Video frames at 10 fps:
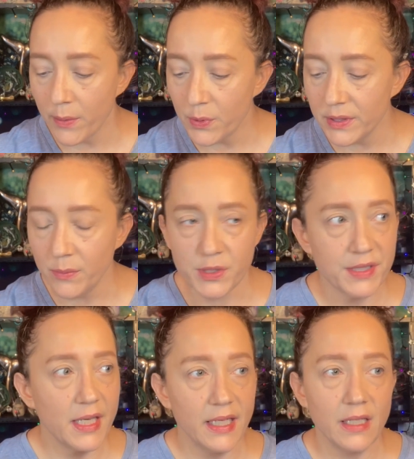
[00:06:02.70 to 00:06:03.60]
really was
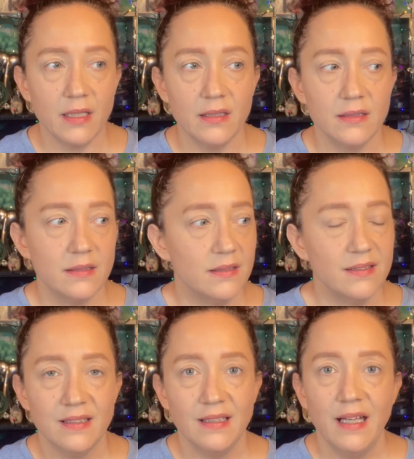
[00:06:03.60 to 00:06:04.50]
like,
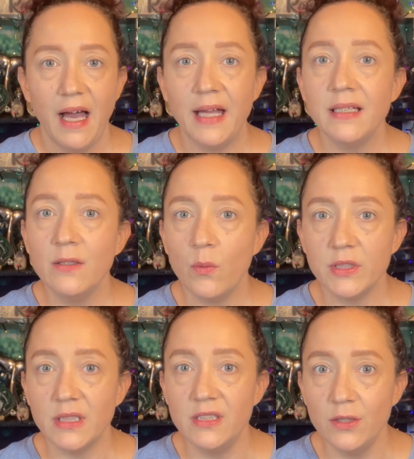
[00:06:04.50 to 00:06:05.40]
I didn't know what
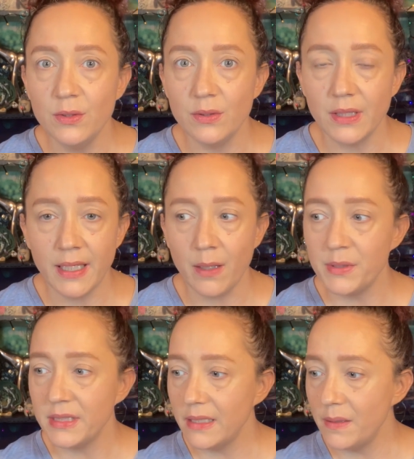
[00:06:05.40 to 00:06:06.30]
to do. Like, I was
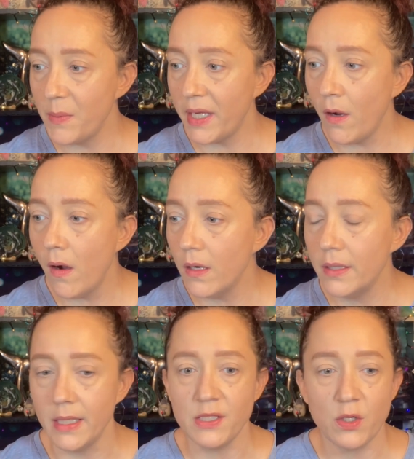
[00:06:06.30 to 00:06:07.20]
sitting in my car
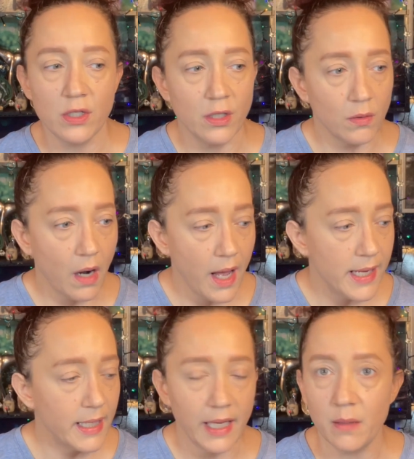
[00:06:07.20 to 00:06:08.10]
and I started
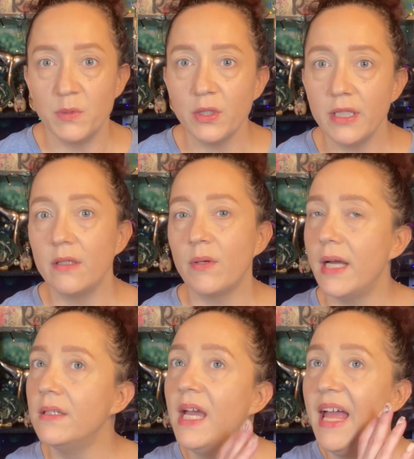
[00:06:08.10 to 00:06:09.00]
crying and I'm looking
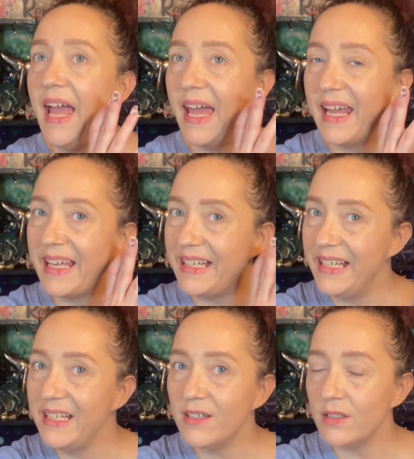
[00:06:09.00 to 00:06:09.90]
around and I can
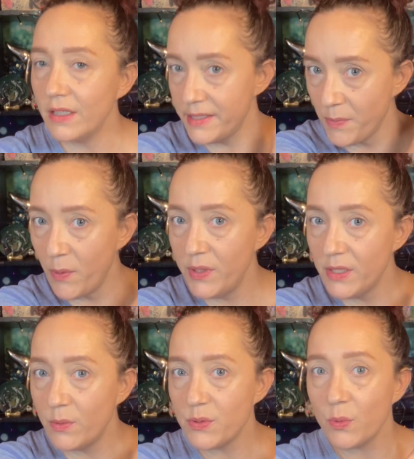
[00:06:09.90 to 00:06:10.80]
hear, because my
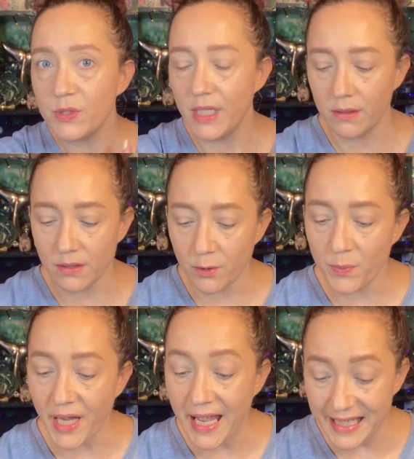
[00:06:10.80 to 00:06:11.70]
window was rolled down a little
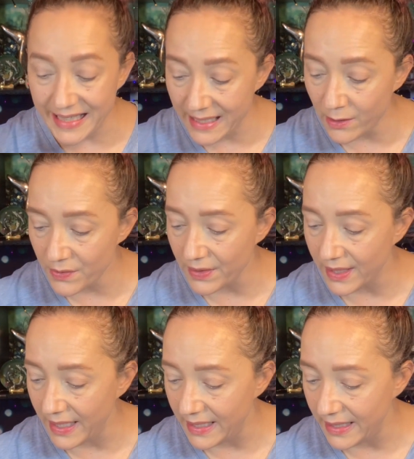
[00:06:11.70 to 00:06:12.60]
bit, I can hear the
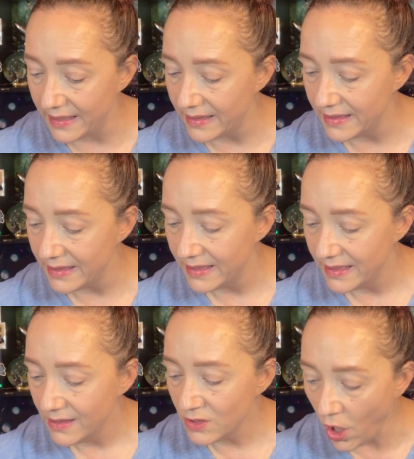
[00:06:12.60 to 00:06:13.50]
lady
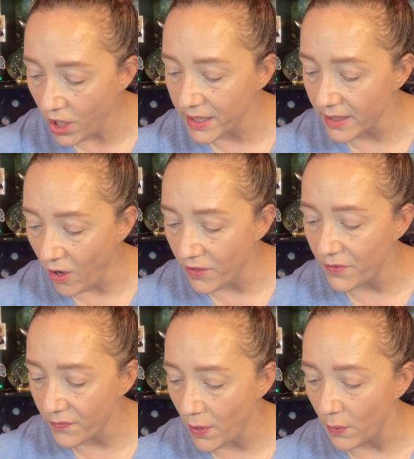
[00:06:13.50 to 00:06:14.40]
talking on the
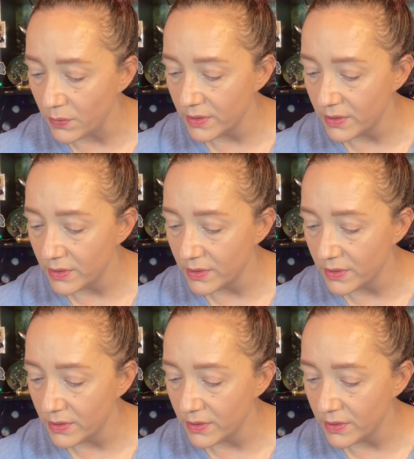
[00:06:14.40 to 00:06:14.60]
phone.